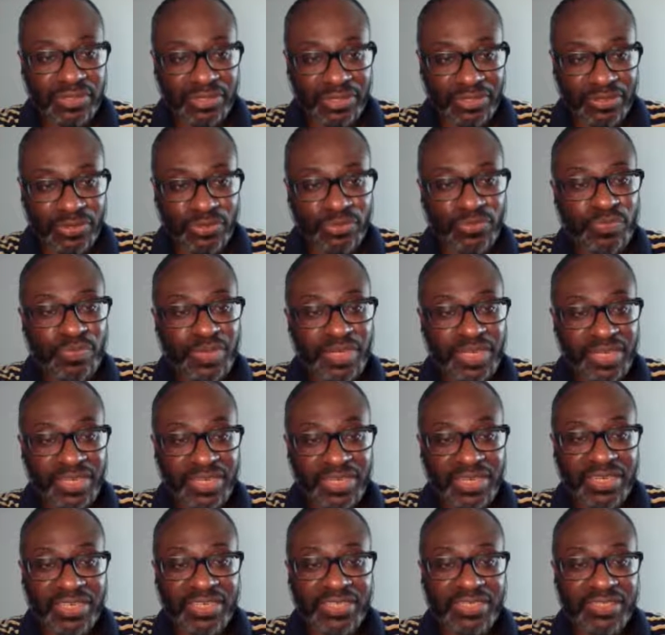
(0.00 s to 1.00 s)
The new
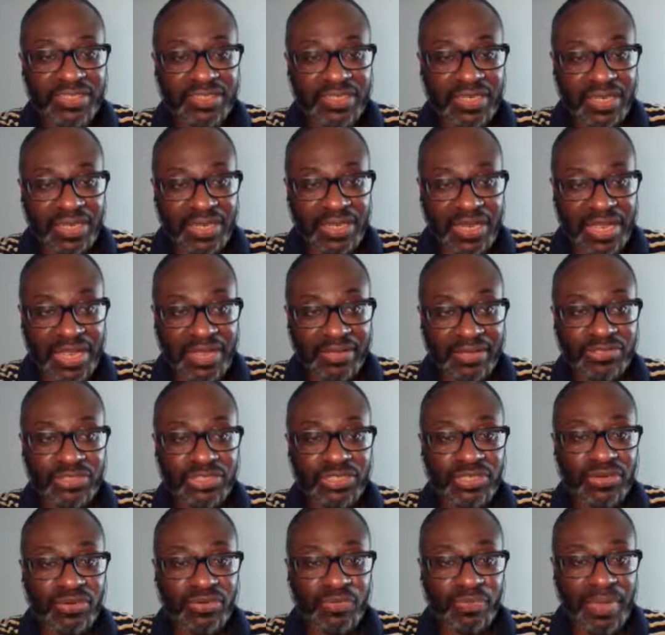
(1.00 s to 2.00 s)
media is a clown
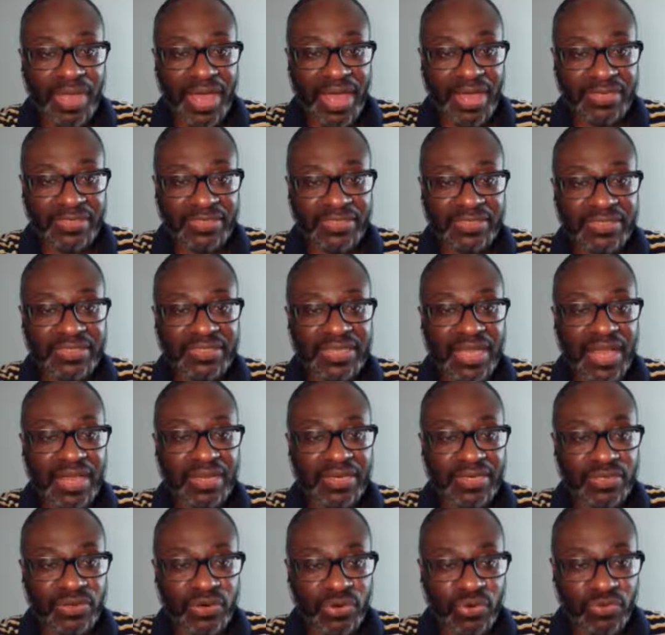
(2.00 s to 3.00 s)
show packed inside
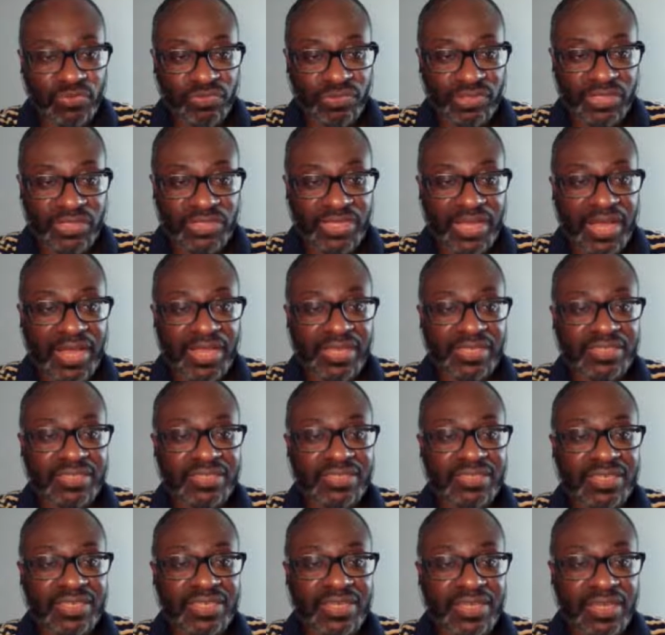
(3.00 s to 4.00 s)
an
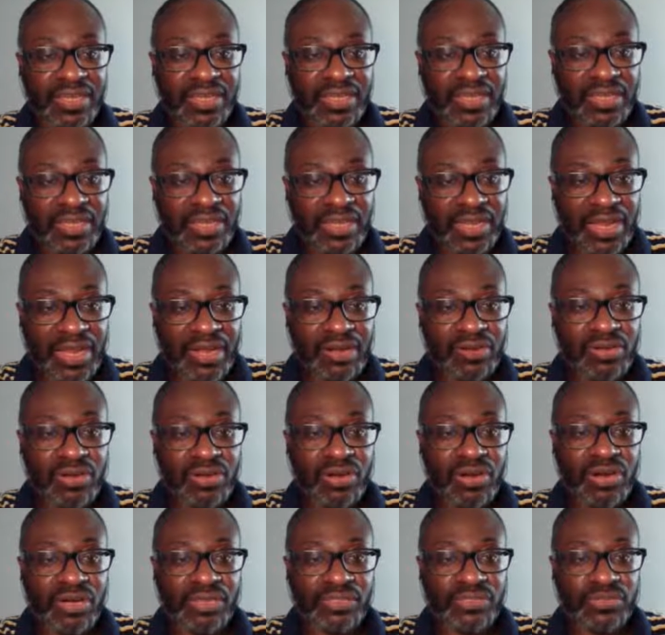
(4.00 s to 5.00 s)
oversized clown
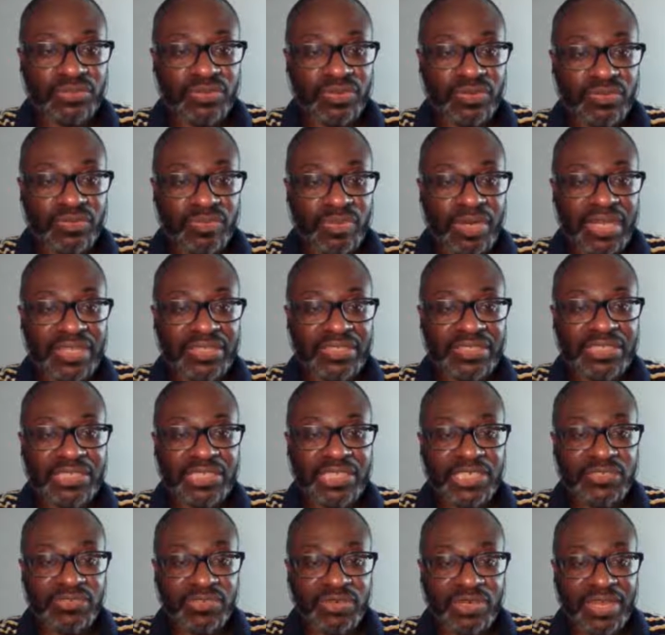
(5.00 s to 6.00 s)
car driven by the
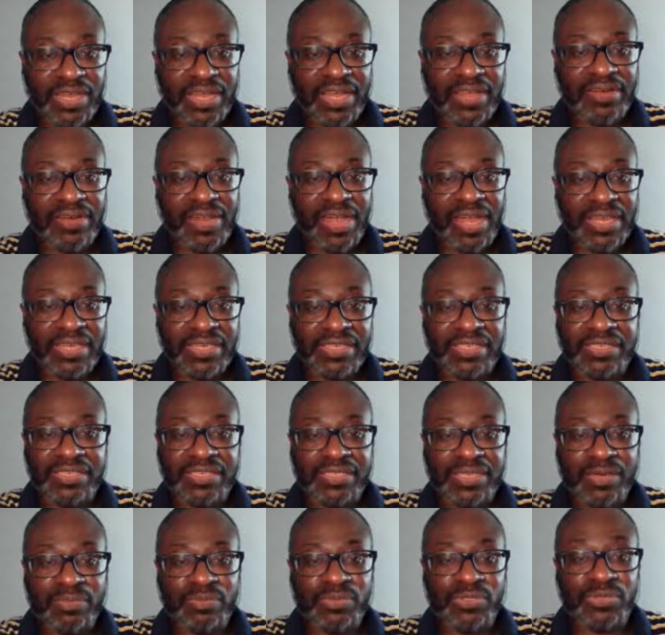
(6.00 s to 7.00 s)
chief clown
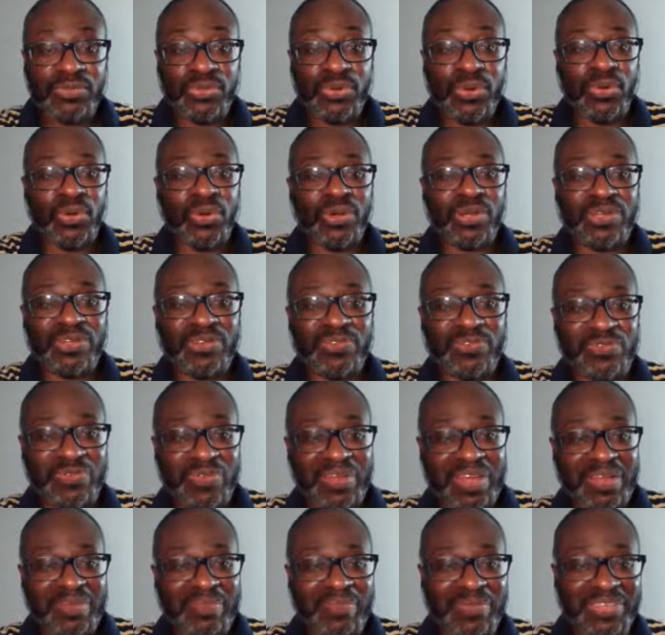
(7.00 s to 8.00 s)
AEW Hall of
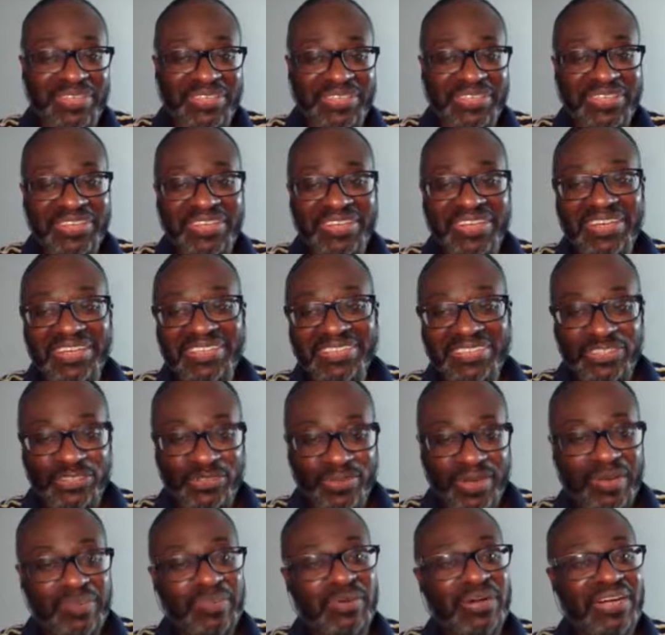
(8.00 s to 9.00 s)
Famer
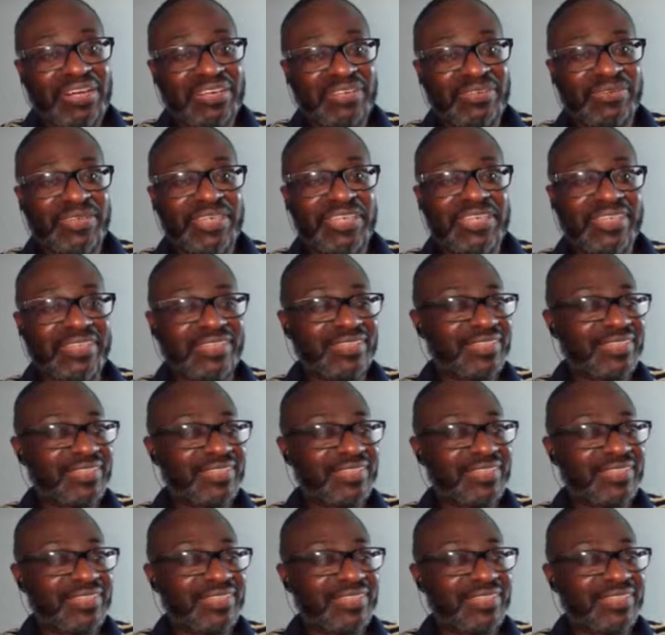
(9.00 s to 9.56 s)
Draymond Green.